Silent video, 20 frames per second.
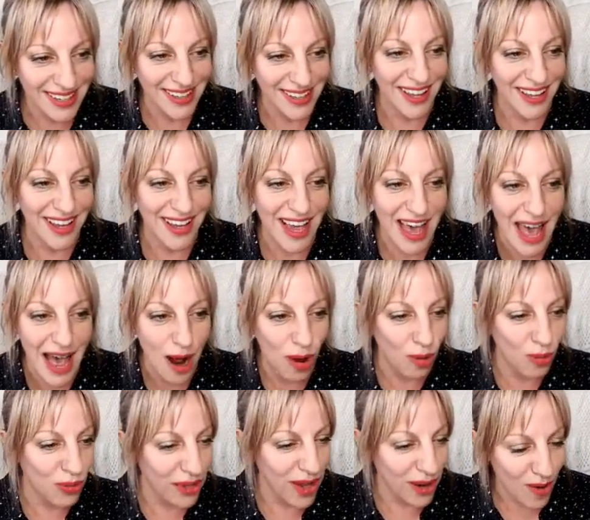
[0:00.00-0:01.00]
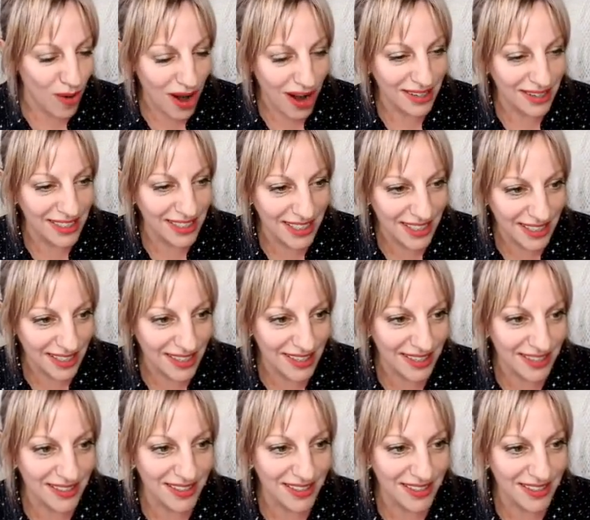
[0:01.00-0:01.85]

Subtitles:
like out there ideas.